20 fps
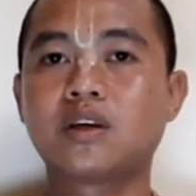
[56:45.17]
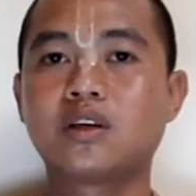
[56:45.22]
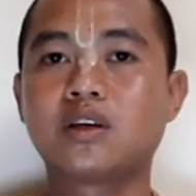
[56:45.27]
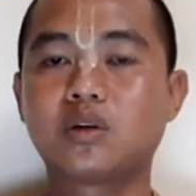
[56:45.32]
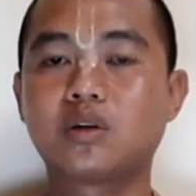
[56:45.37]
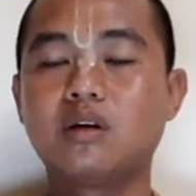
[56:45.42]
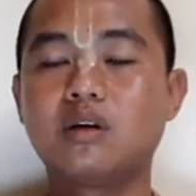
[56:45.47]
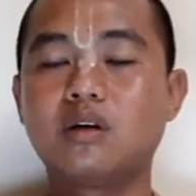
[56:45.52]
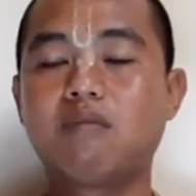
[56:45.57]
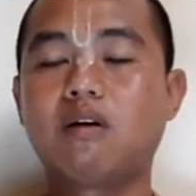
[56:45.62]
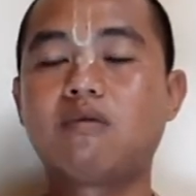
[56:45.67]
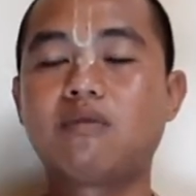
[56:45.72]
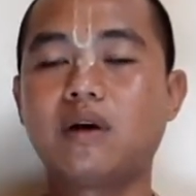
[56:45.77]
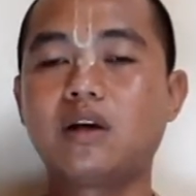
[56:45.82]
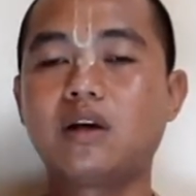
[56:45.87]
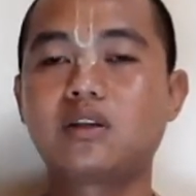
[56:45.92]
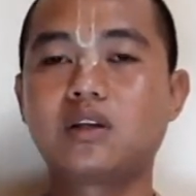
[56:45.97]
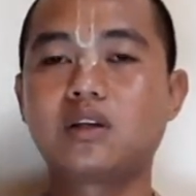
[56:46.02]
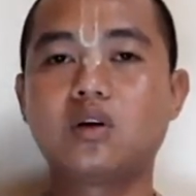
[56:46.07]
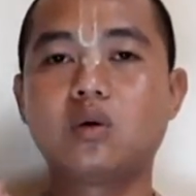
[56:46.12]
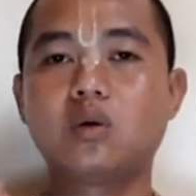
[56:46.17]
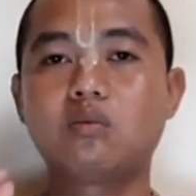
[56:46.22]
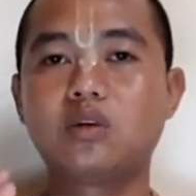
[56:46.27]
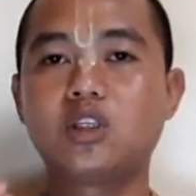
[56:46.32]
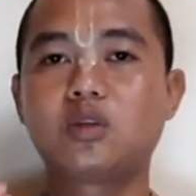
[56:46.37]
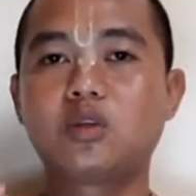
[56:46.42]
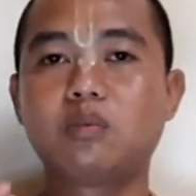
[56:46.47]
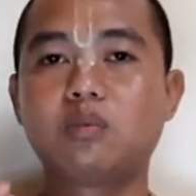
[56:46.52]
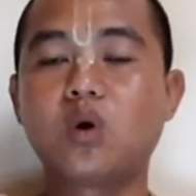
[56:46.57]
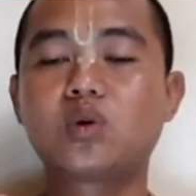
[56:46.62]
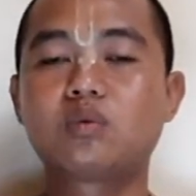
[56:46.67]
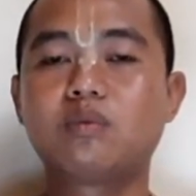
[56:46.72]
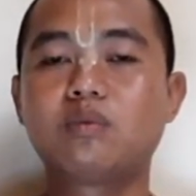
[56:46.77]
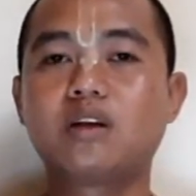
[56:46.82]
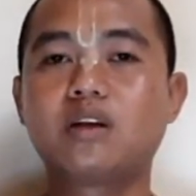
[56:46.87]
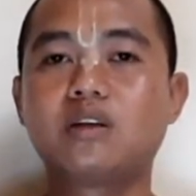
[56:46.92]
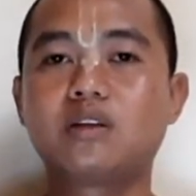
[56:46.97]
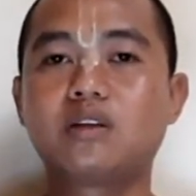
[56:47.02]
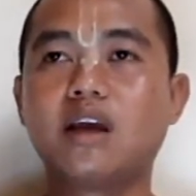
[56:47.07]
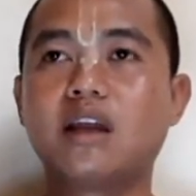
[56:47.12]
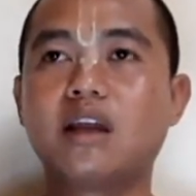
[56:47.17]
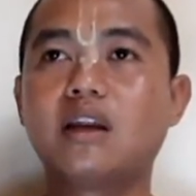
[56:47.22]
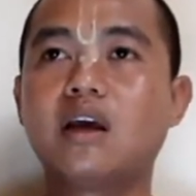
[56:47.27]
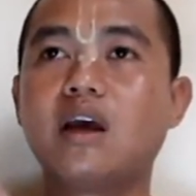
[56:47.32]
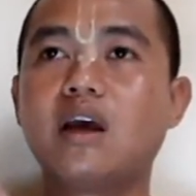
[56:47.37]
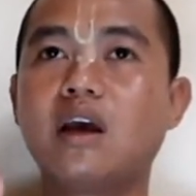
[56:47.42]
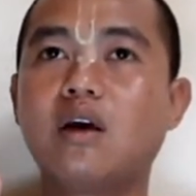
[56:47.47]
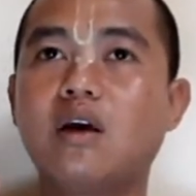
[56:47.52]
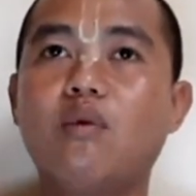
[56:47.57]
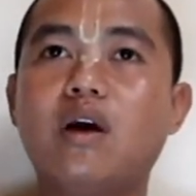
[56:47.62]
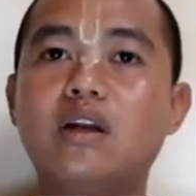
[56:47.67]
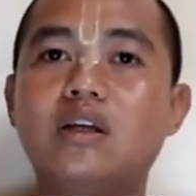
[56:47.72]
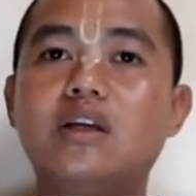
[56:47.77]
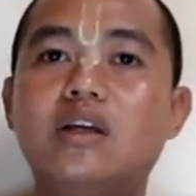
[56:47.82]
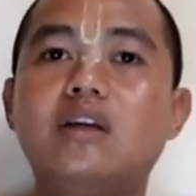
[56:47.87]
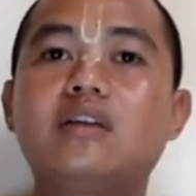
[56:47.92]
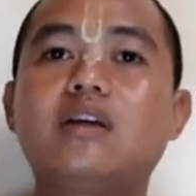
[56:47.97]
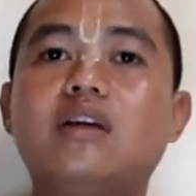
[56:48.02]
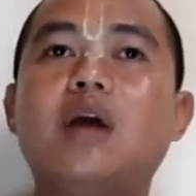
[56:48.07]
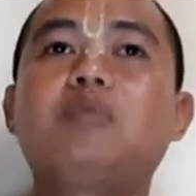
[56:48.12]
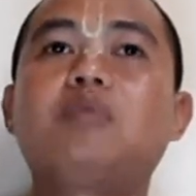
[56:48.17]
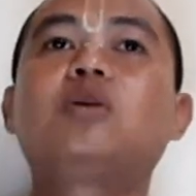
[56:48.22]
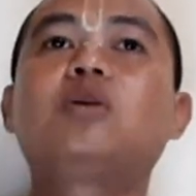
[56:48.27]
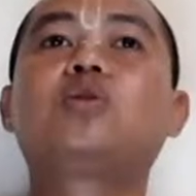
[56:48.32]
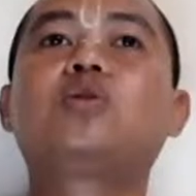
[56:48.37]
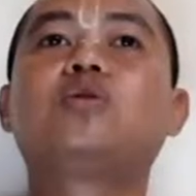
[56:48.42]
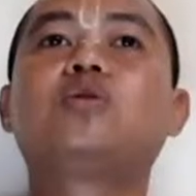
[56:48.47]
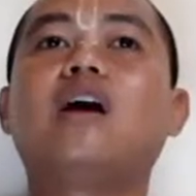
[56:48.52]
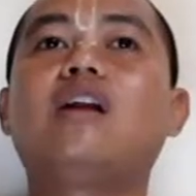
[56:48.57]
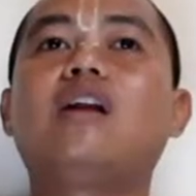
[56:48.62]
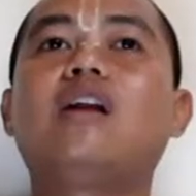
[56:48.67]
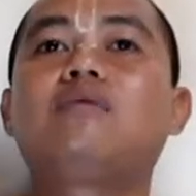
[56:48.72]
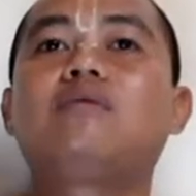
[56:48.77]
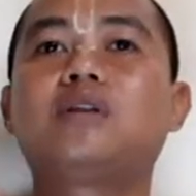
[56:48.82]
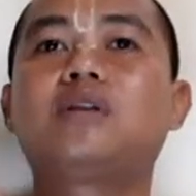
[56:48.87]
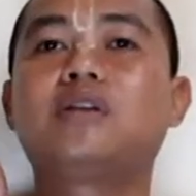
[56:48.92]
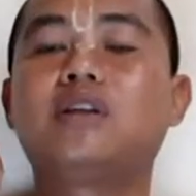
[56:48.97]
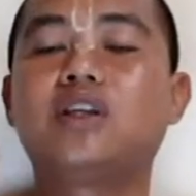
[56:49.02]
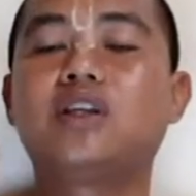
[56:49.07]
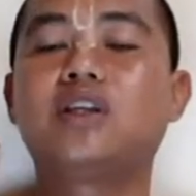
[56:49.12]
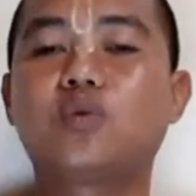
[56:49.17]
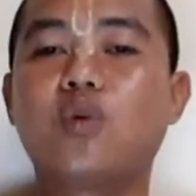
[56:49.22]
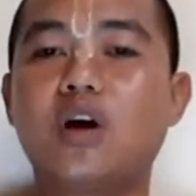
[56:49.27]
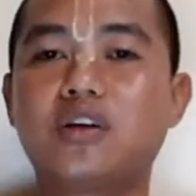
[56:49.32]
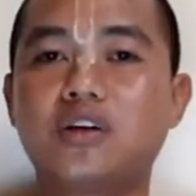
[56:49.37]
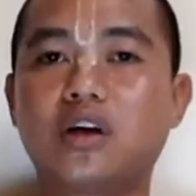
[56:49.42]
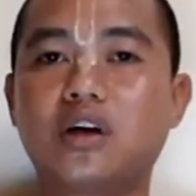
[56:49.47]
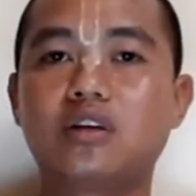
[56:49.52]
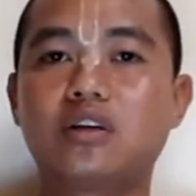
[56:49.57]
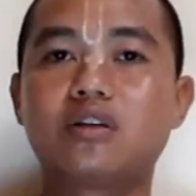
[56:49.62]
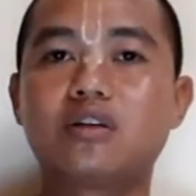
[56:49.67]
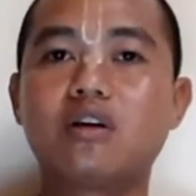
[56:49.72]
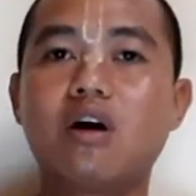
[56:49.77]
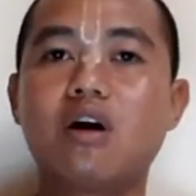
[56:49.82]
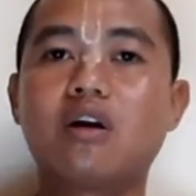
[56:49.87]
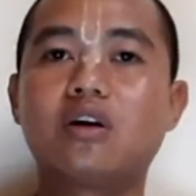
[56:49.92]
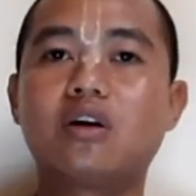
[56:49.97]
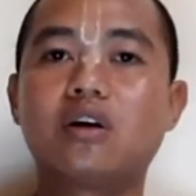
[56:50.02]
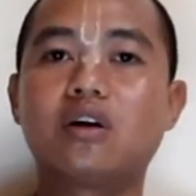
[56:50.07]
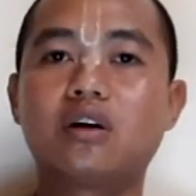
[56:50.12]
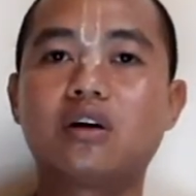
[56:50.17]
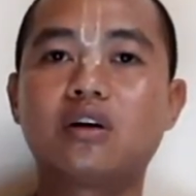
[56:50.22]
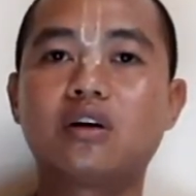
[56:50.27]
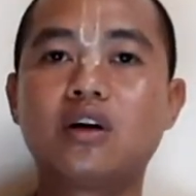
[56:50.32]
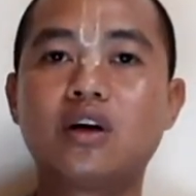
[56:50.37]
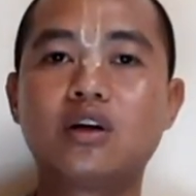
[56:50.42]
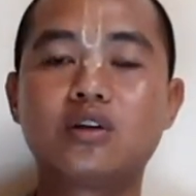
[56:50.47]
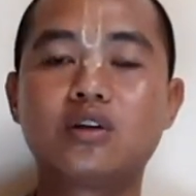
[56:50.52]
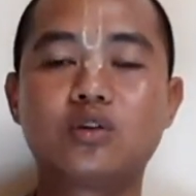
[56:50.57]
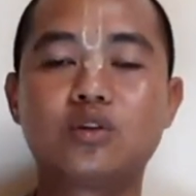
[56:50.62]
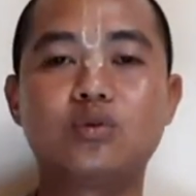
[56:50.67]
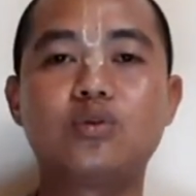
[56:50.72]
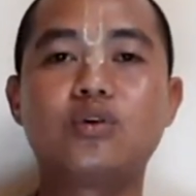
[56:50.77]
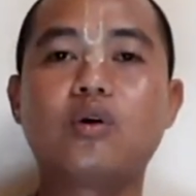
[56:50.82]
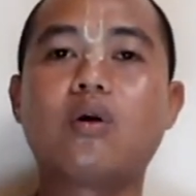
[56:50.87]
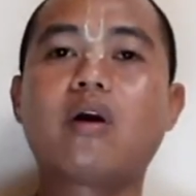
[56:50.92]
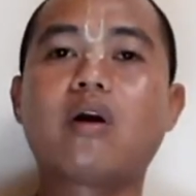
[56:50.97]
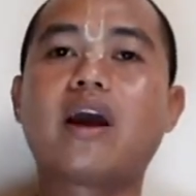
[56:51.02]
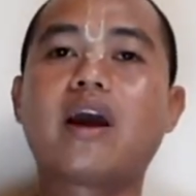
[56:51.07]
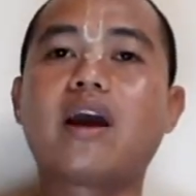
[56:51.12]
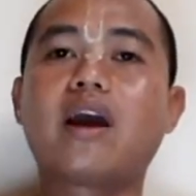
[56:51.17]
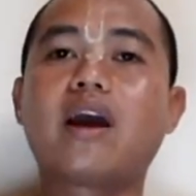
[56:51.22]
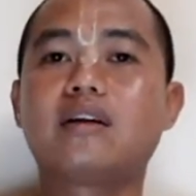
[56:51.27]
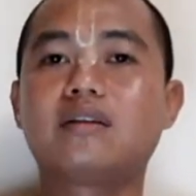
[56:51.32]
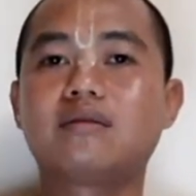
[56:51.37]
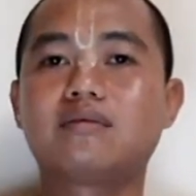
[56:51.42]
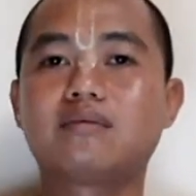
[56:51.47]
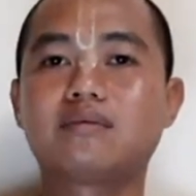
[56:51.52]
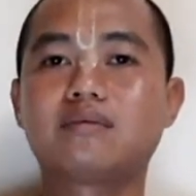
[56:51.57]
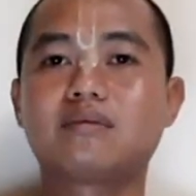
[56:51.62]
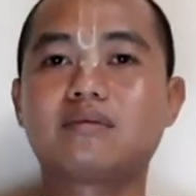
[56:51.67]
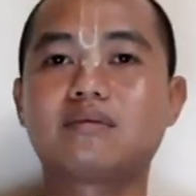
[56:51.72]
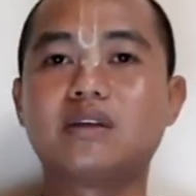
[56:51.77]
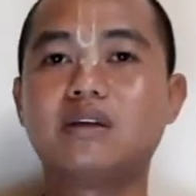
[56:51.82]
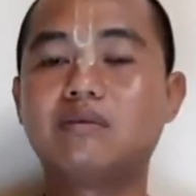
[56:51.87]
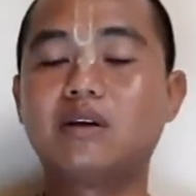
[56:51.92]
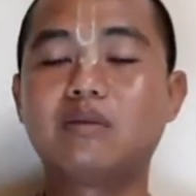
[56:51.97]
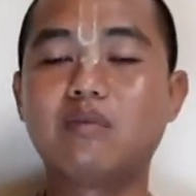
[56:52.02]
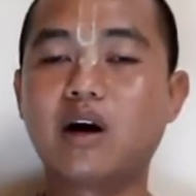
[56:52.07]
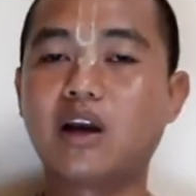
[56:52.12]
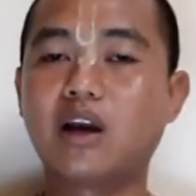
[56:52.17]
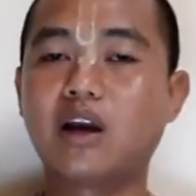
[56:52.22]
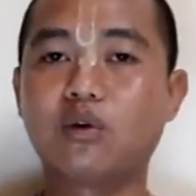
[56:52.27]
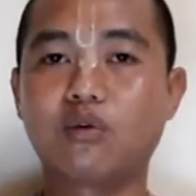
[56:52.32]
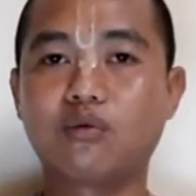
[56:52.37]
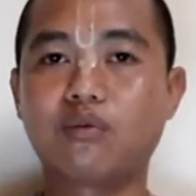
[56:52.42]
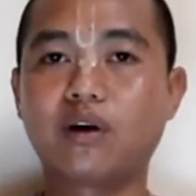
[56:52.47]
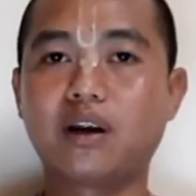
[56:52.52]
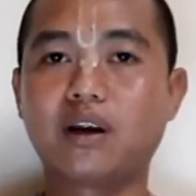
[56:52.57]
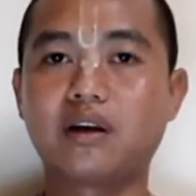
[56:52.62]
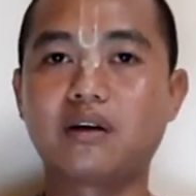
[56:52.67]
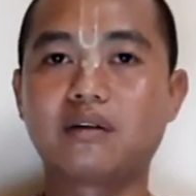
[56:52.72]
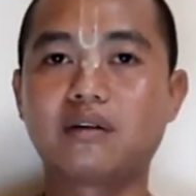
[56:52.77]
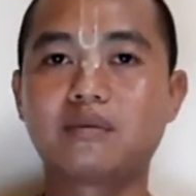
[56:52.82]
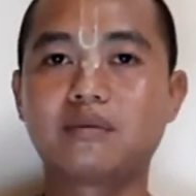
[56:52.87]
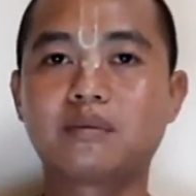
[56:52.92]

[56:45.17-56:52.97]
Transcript: So the perfection of this postman is that when he's able to deliver this $100 to your hand, given by your friend,